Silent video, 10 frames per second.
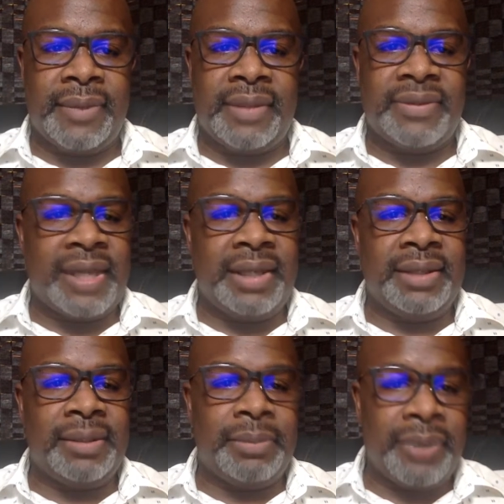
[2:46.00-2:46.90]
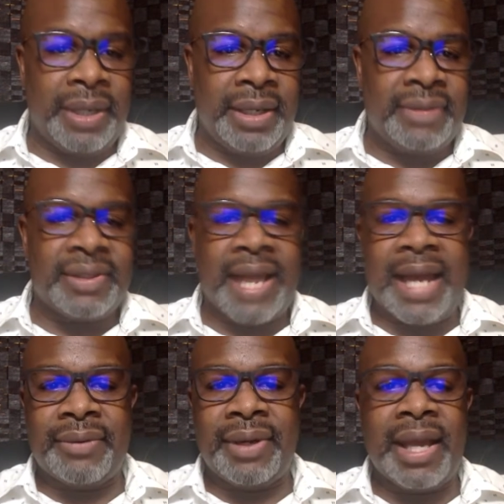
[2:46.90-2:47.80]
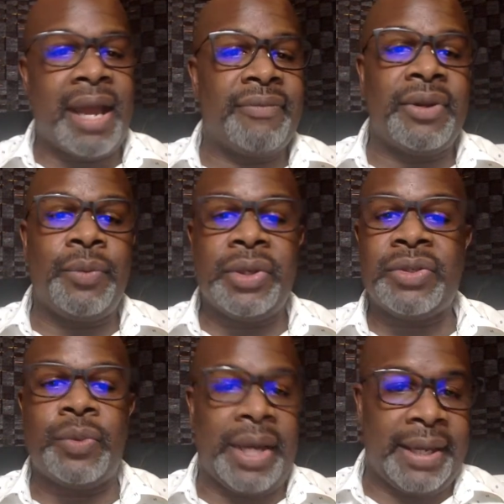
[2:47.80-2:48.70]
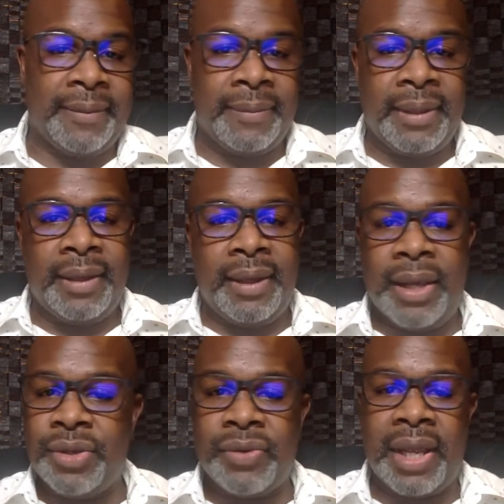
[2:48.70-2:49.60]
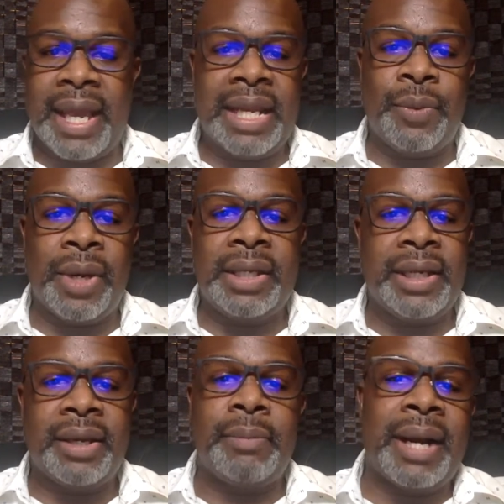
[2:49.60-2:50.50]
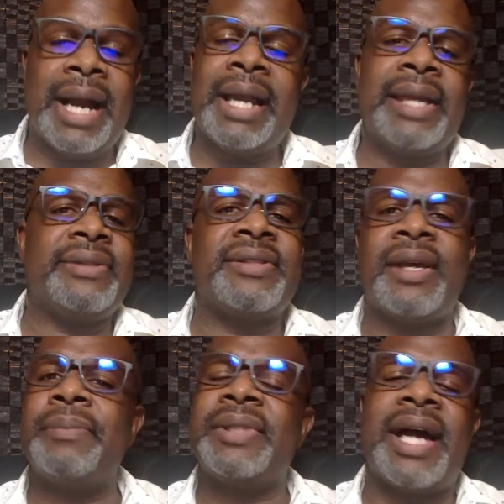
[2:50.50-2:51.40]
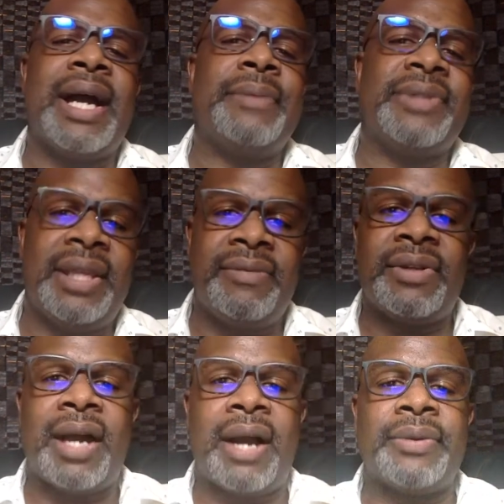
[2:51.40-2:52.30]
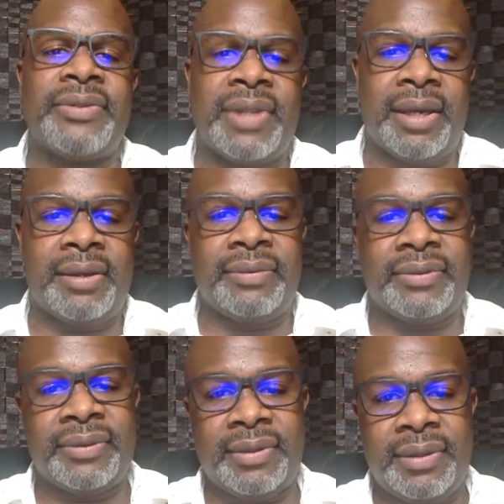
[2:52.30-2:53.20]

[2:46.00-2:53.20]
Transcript: sending debris scattering every which way, injuring anyone nearby and sometimes even ourselves.